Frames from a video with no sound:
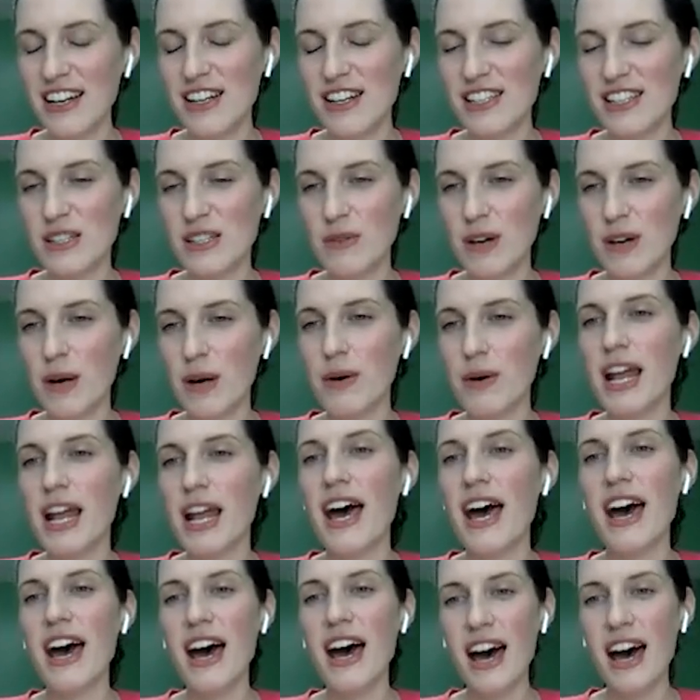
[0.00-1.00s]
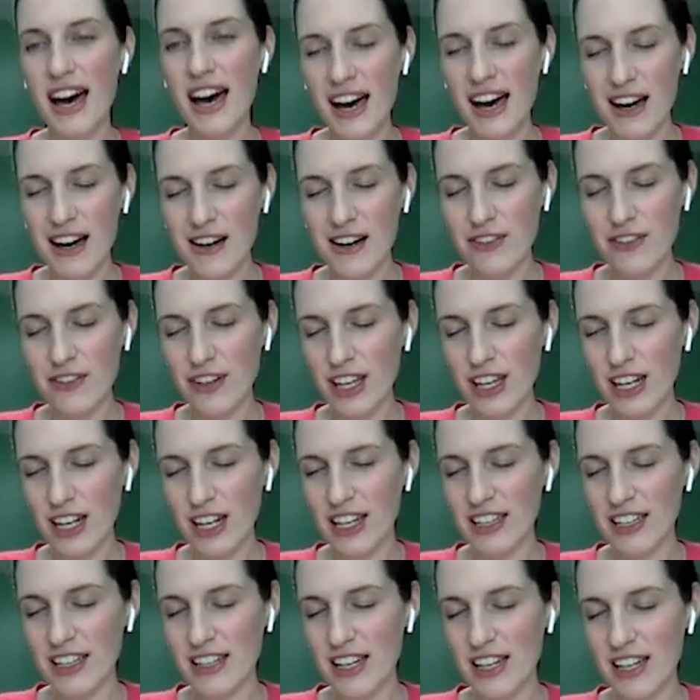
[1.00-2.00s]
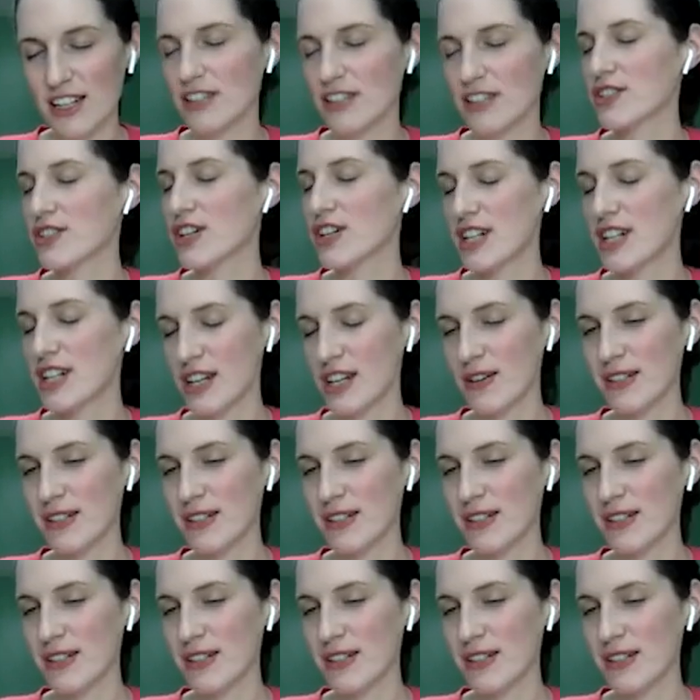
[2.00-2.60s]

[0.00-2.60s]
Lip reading: So I would have an attorney